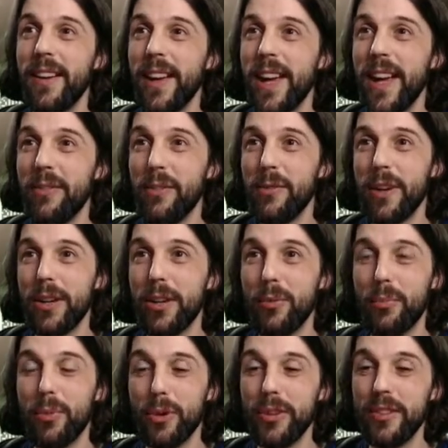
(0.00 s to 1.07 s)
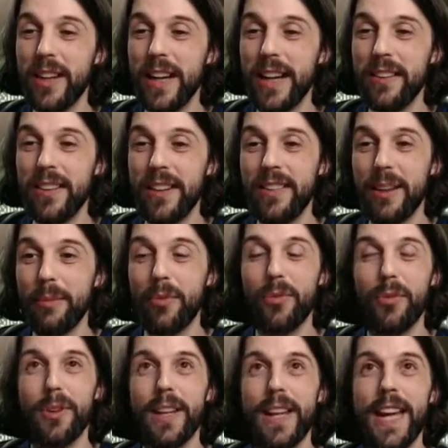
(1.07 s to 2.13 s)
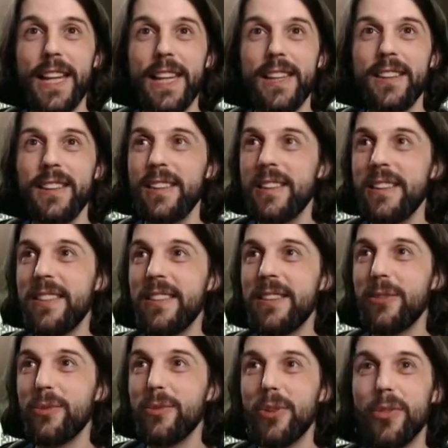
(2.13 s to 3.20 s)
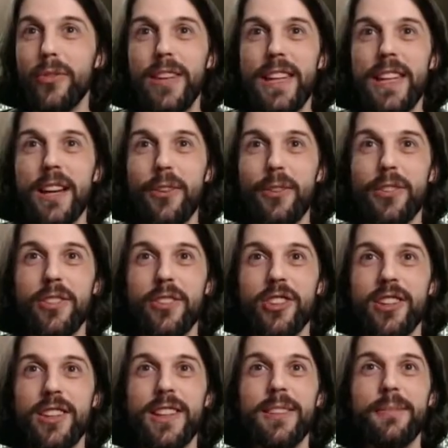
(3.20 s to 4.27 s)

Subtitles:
everyone on board dies except for Laniuses, who don't need oxygen.